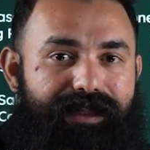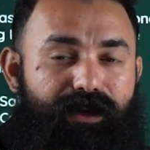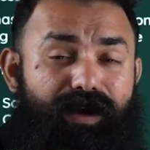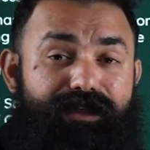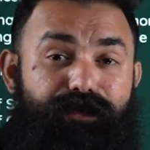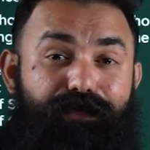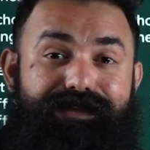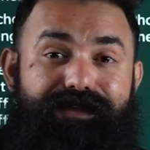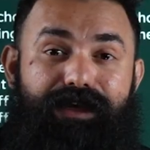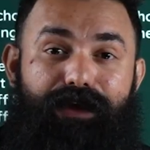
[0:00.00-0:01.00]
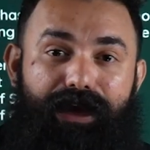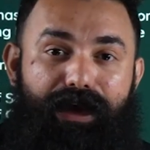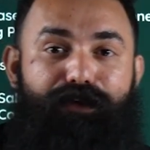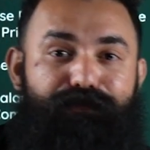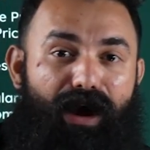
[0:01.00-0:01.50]
Otherwise,
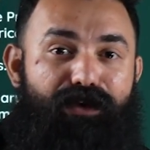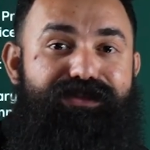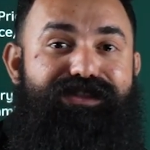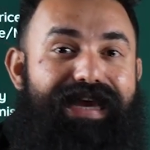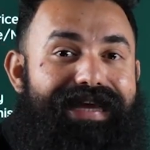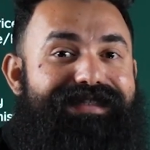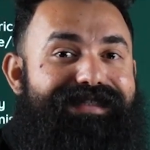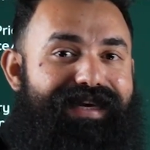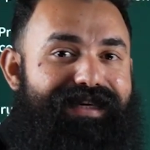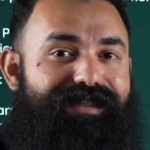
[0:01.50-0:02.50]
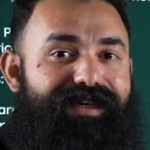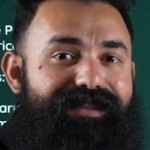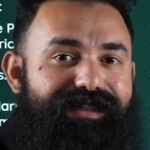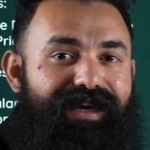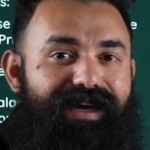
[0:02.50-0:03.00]
if our sales
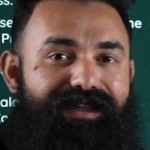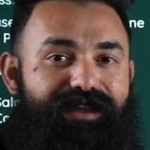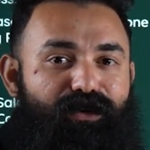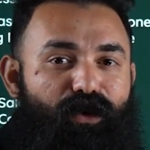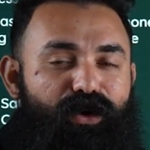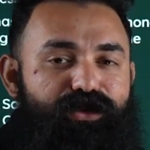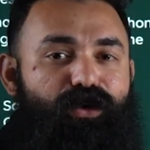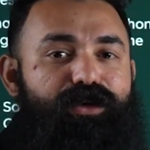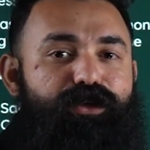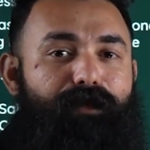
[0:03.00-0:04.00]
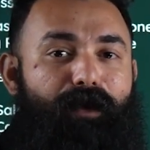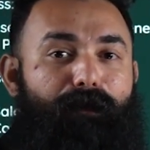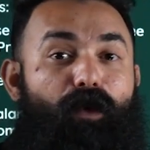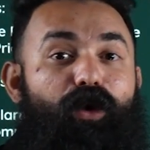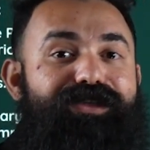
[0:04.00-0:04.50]
changes, the cost also
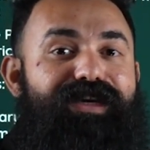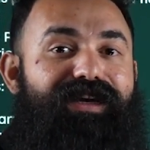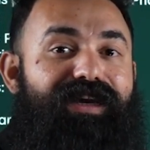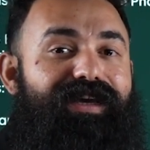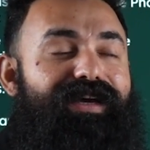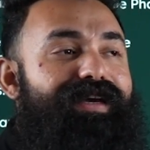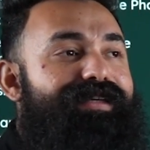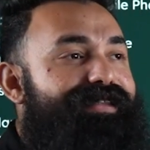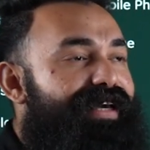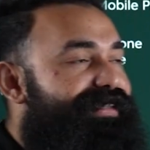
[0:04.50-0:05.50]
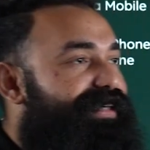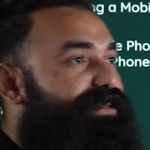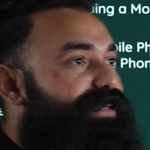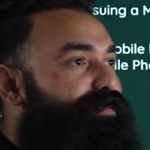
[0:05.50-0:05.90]
proportionately changes. Say